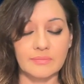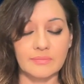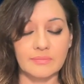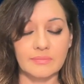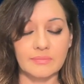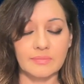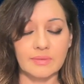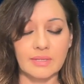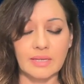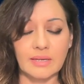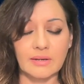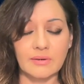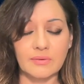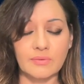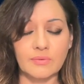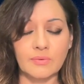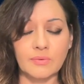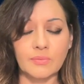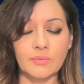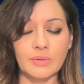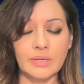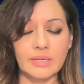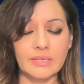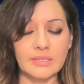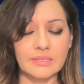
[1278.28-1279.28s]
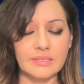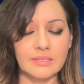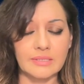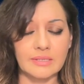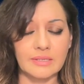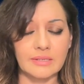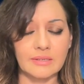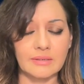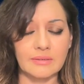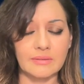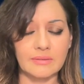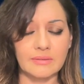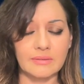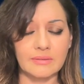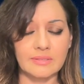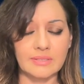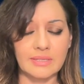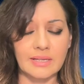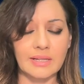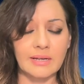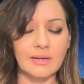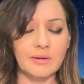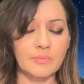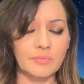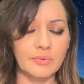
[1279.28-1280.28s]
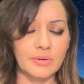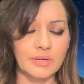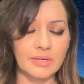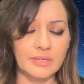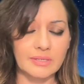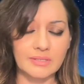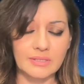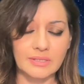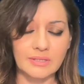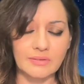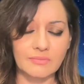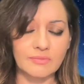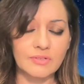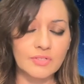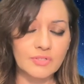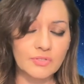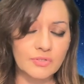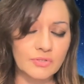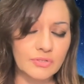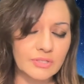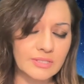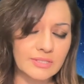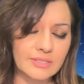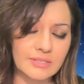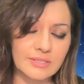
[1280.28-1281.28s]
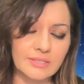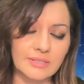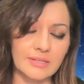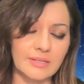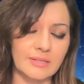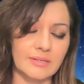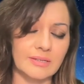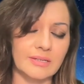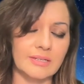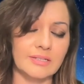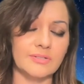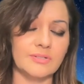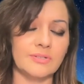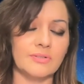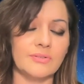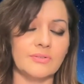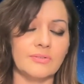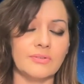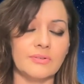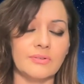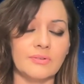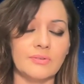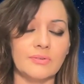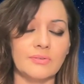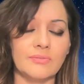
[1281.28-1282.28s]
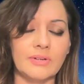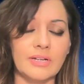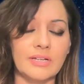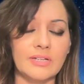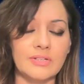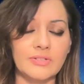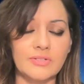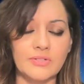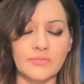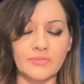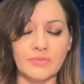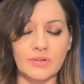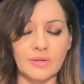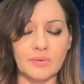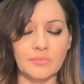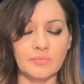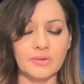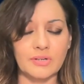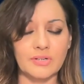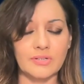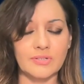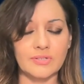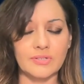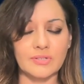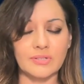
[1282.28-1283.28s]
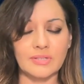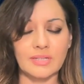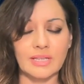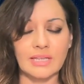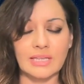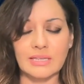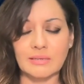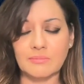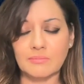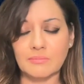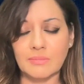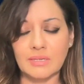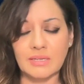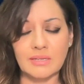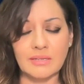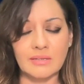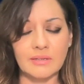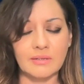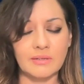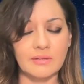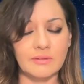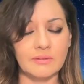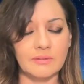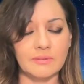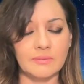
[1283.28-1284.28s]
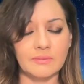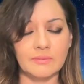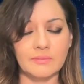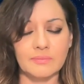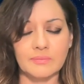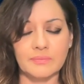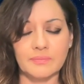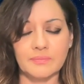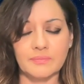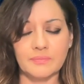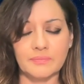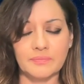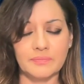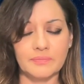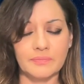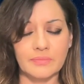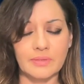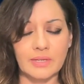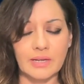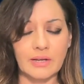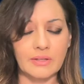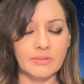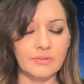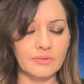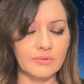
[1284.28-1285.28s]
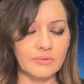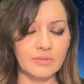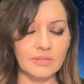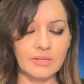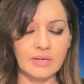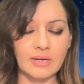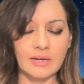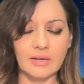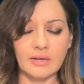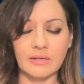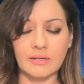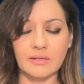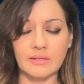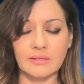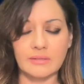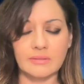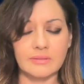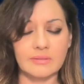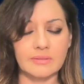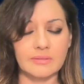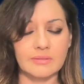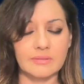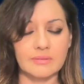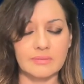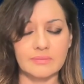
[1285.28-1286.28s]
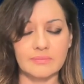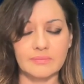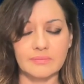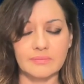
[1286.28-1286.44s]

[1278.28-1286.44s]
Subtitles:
They're all waiting, celebrating, rejoicing as you raise your vibration. They can meet you through the heart.